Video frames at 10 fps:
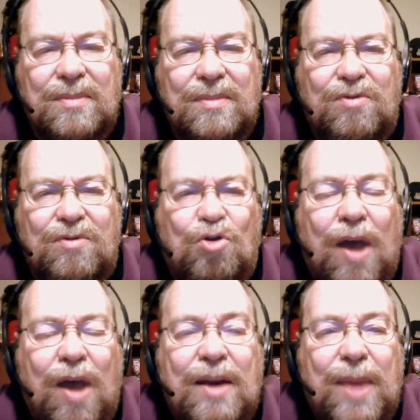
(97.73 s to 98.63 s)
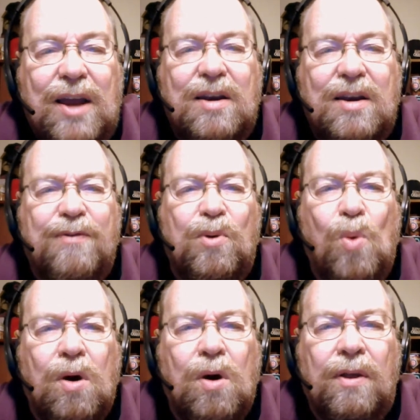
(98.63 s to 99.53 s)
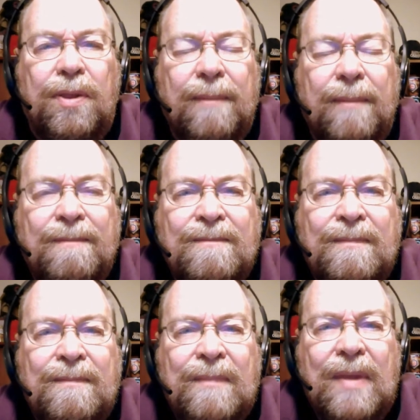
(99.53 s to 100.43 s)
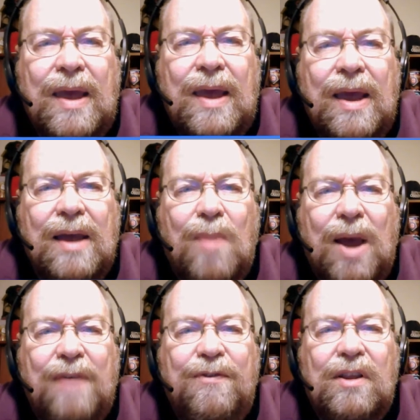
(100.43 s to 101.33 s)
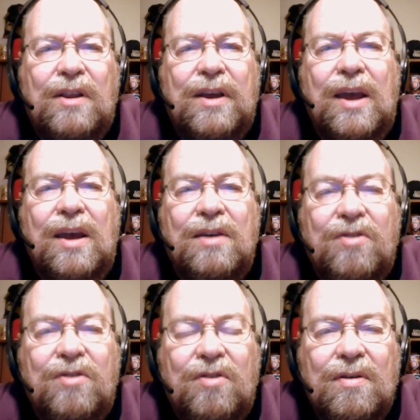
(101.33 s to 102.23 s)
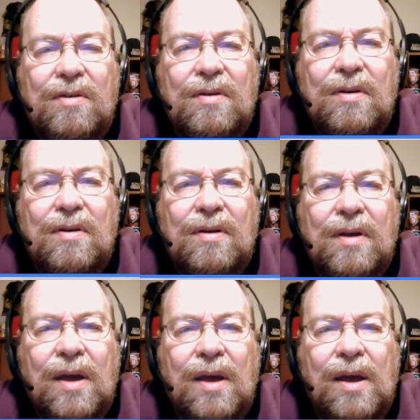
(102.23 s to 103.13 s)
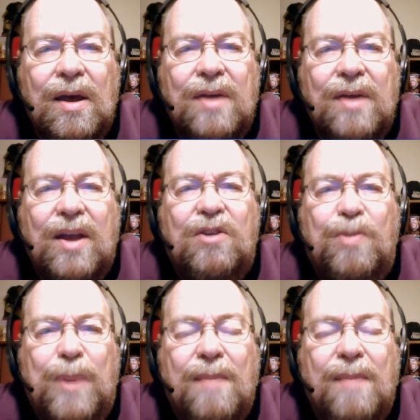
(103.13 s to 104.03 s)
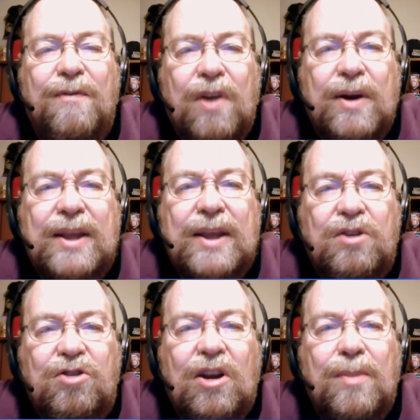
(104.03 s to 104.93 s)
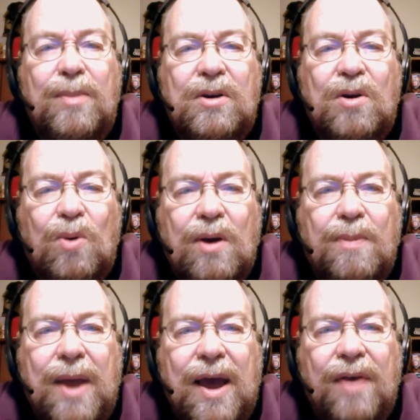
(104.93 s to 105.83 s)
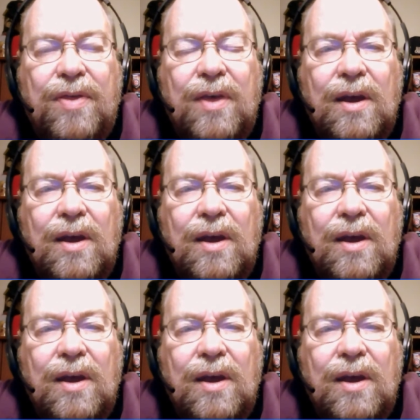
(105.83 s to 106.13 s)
is trying to make a different world. And my feeling is that it's become a very legitimate career path.